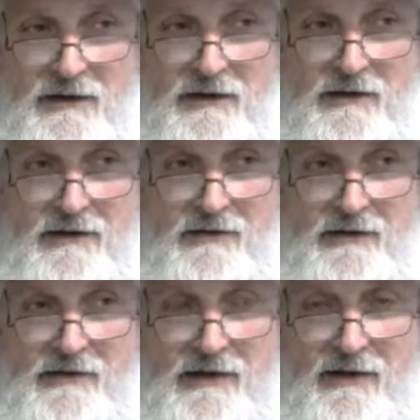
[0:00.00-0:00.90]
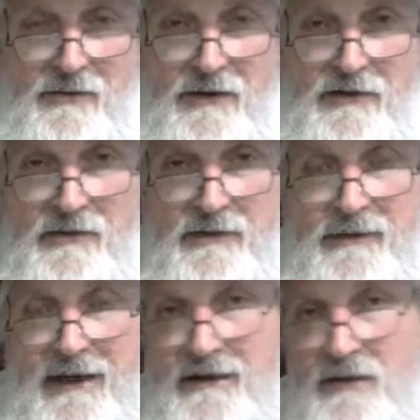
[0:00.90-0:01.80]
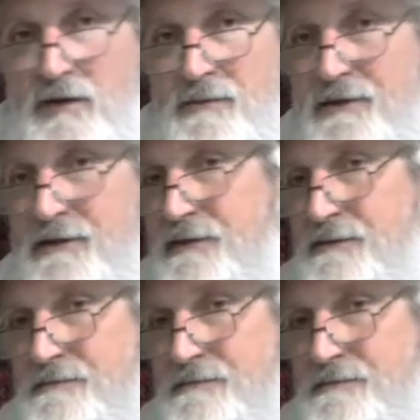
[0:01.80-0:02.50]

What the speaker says: You know, this is how it works with a man or a woman, too.